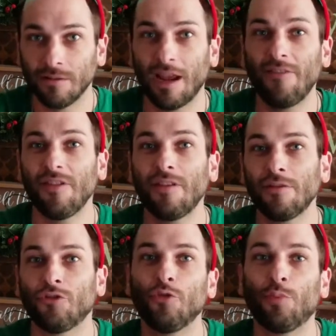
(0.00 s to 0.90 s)
Everything
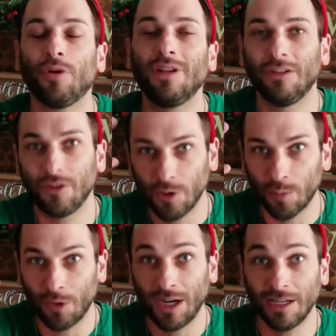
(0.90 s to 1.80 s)
that you put into your
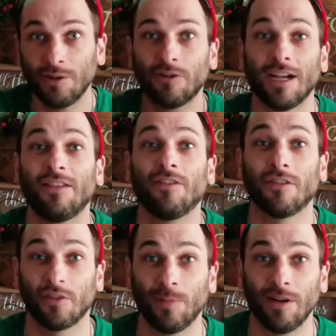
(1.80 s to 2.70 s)
brain creates your
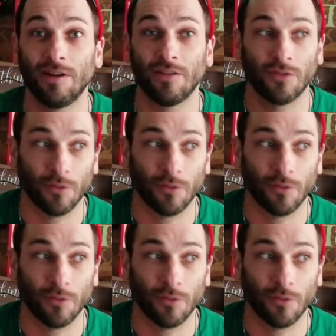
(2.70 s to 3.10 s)
experience,